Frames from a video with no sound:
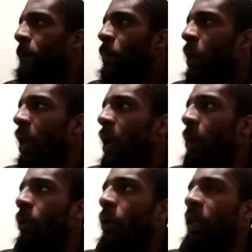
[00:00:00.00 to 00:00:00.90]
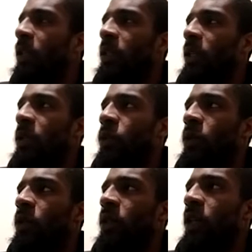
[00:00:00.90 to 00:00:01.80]
Yeah, bro. Like it's one of
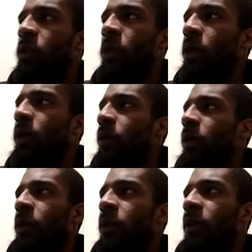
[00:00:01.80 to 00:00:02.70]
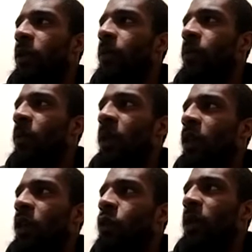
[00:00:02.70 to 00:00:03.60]
those things where
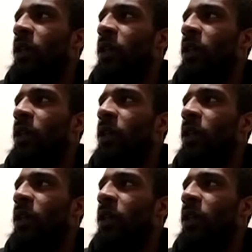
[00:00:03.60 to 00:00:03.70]
you might